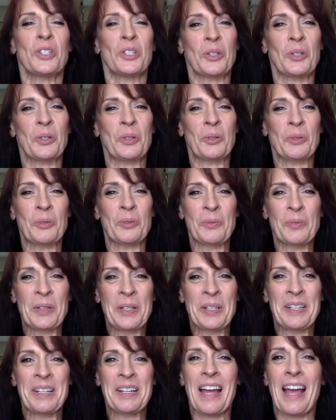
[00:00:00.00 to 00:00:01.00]
to
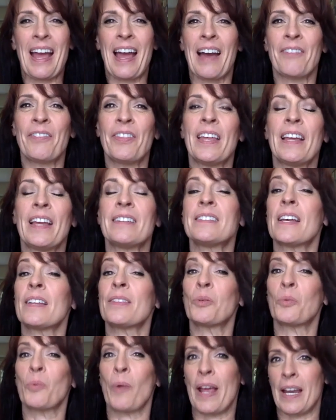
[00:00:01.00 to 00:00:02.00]
have things at
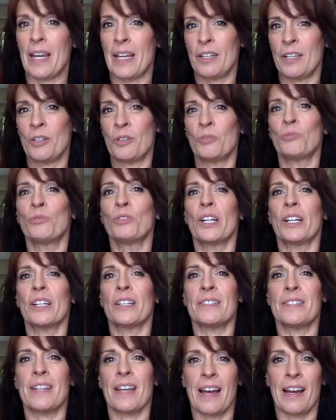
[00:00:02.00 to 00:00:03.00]
the ready, you
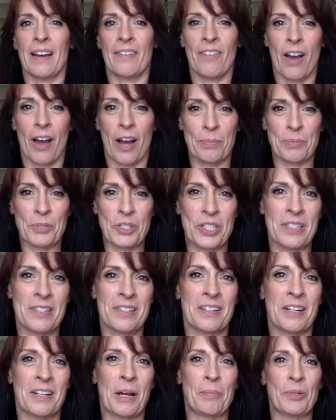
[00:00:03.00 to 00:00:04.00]
learn to have options
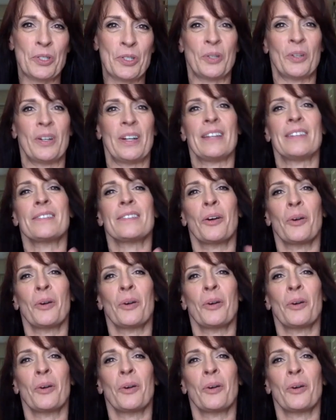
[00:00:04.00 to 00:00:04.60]
and opportunities.